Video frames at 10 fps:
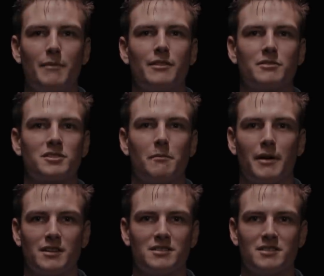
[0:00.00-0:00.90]
I've made those
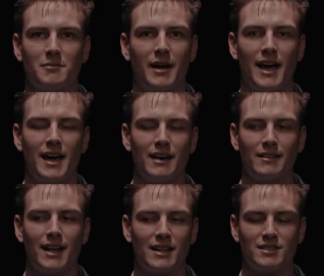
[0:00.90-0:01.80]
comparisons in my head,
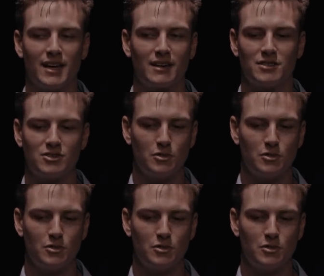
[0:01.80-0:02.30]
and that's like a